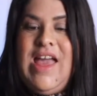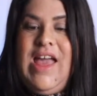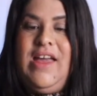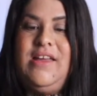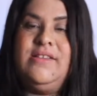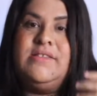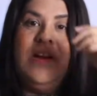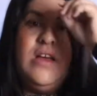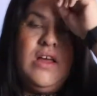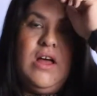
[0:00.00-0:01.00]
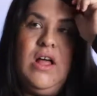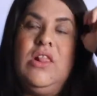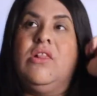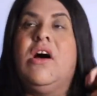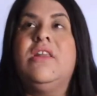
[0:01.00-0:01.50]
And a
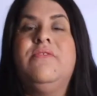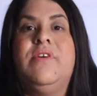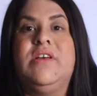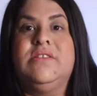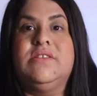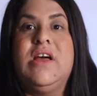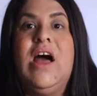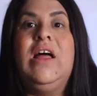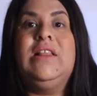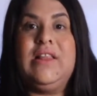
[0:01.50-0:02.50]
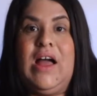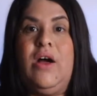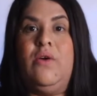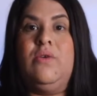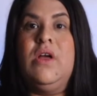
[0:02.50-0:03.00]
lot of us
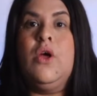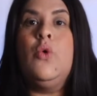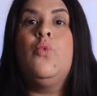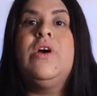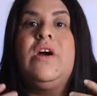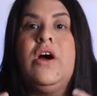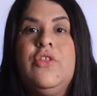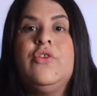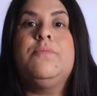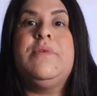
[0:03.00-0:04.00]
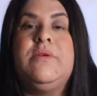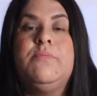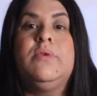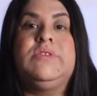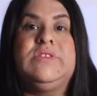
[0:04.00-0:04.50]
allow what other
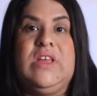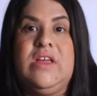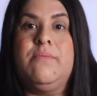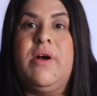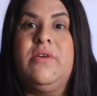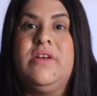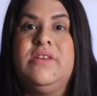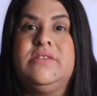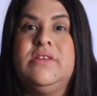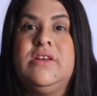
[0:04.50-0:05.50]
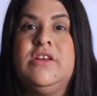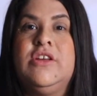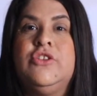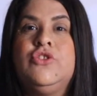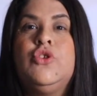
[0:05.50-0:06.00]
people say about us
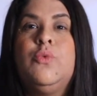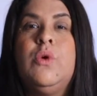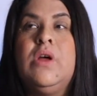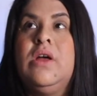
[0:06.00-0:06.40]
to